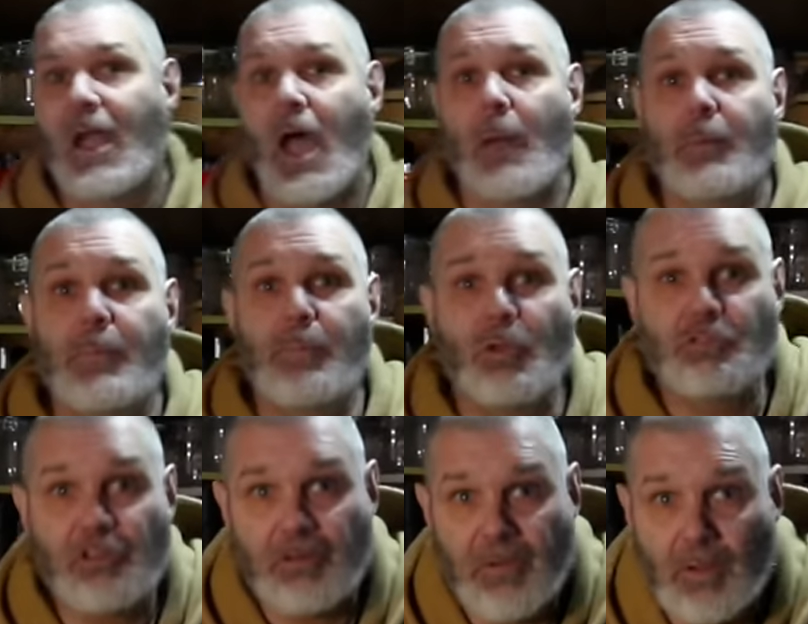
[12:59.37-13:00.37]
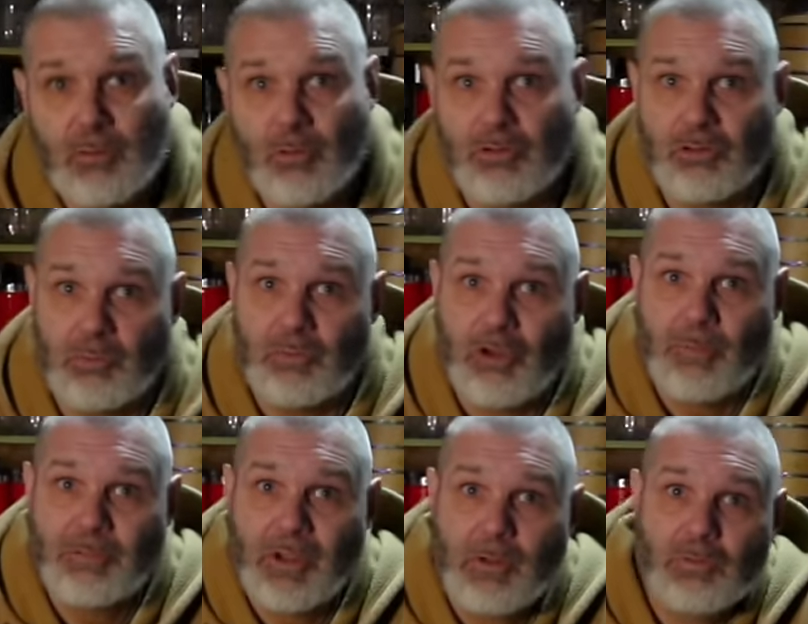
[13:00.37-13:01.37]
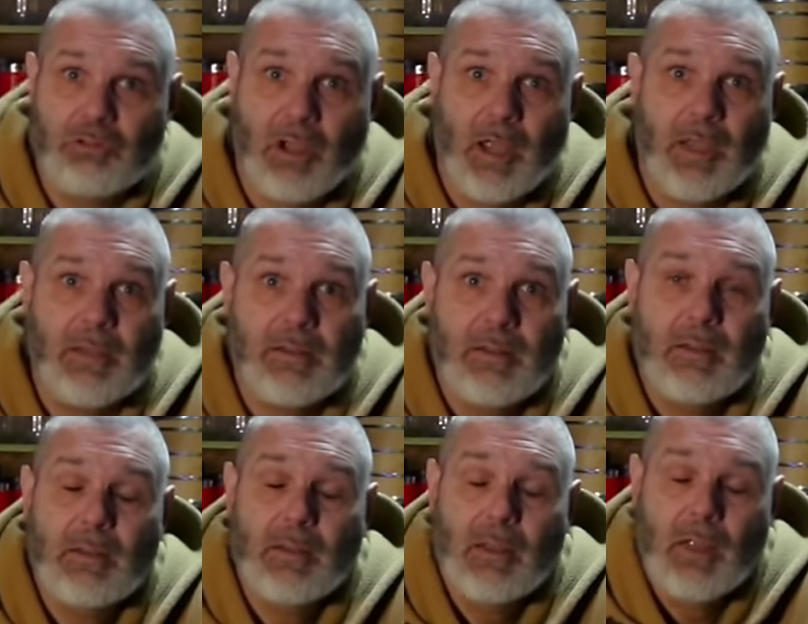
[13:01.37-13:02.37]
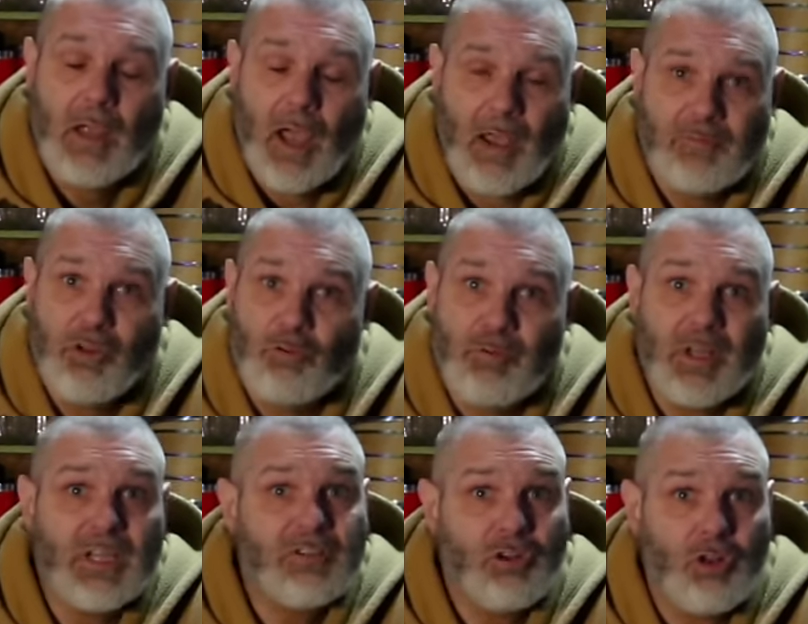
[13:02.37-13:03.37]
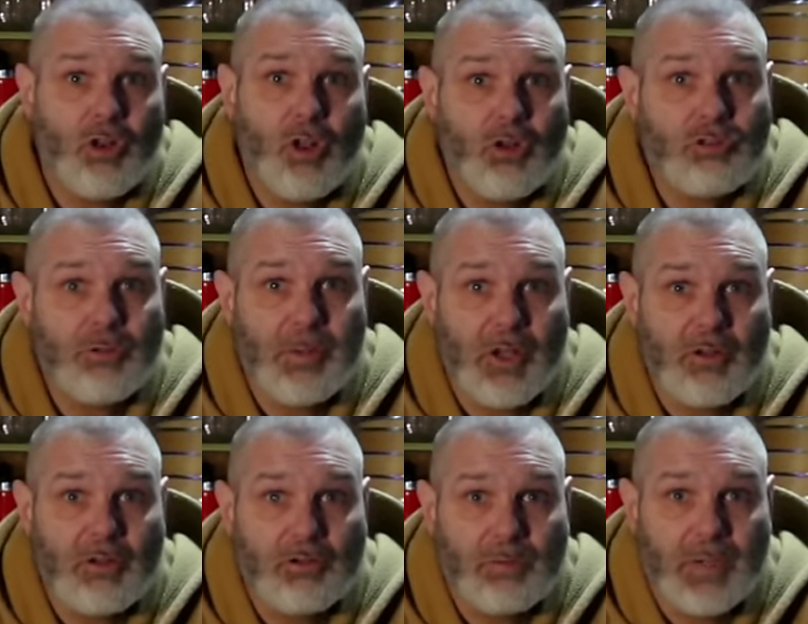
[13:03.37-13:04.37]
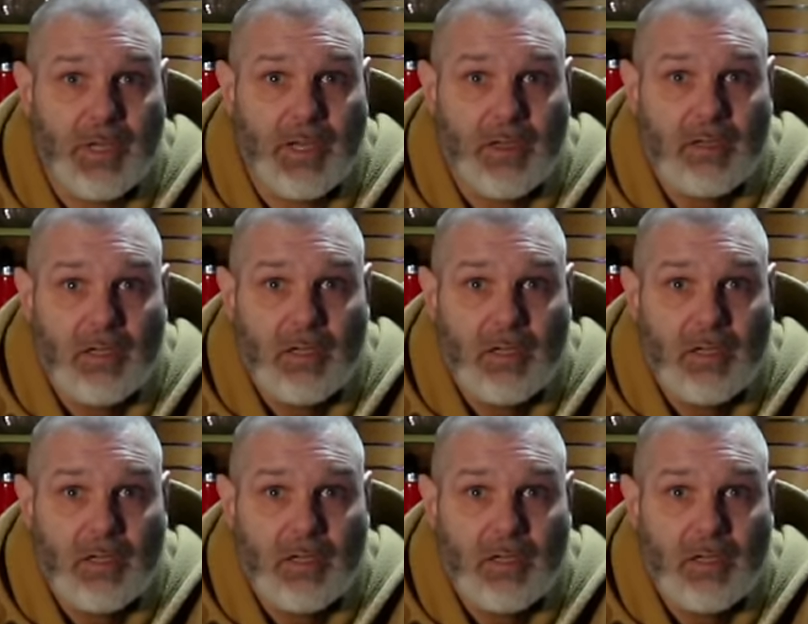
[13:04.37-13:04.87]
I've been potting around doing some jobs outside. I've not really done a lot, to be honest with you.